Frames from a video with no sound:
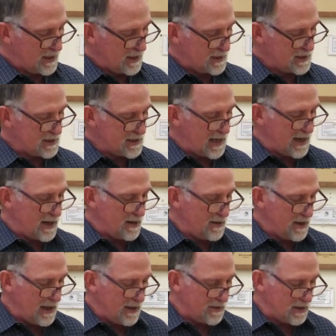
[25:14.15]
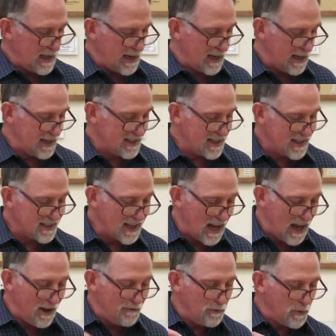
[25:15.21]
He says, and, and the like. And he says,
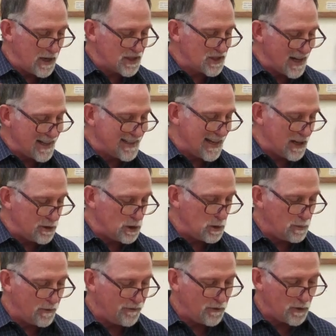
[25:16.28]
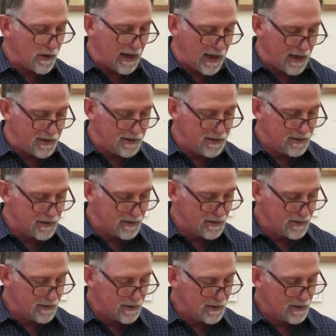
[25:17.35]
of which I tell you beforehand,
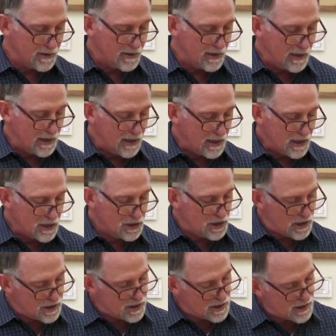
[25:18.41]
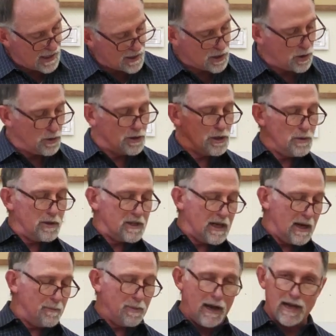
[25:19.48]
just as I told you in
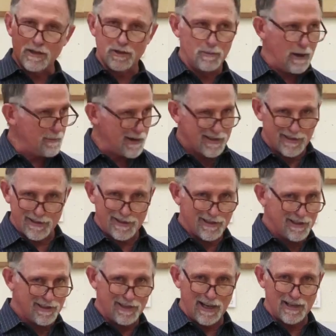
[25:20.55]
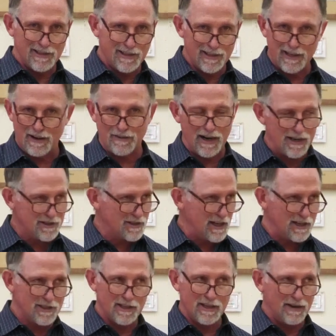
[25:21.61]
time past. So my message isn't changing. It never has
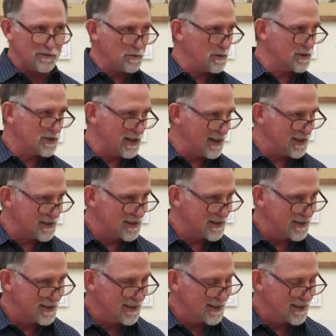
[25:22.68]
changed and never will change.